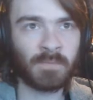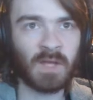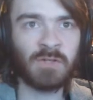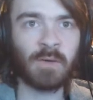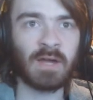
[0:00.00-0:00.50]

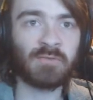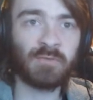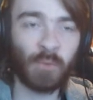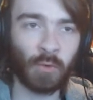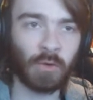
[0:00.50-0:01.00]
I do, I have
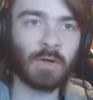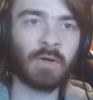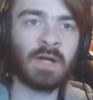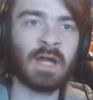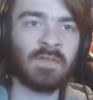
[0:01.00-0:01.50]
four.
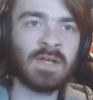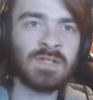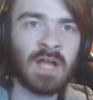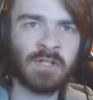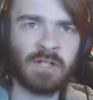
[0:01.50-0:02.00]
Okay,
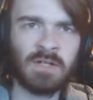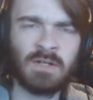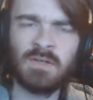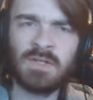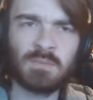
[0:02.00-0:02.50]
that's actually...
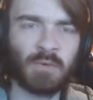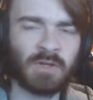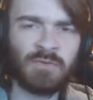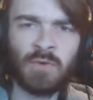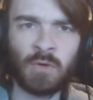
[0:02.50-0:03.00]
That's one
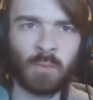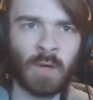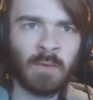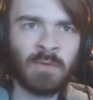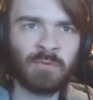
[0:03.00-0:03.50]
I four.
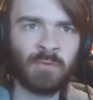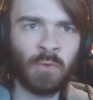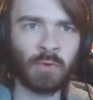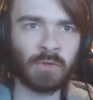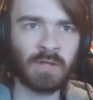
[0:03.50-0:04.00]
Why do we have
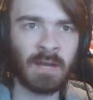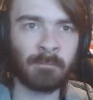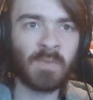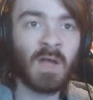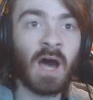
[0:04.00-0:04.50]
four? Damn.
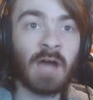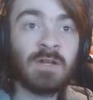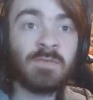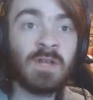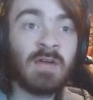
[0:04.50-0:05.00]
I don't
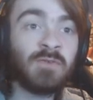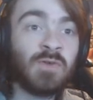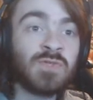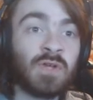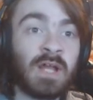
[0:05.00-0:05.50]
have the
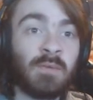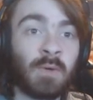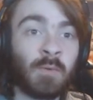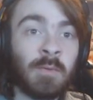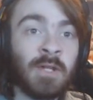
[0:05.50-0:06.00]
leftovers on
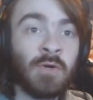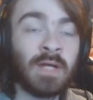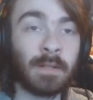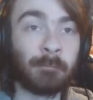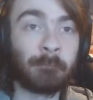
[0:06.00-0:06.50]
anyone. What am I
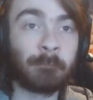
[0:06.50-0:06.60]
doing?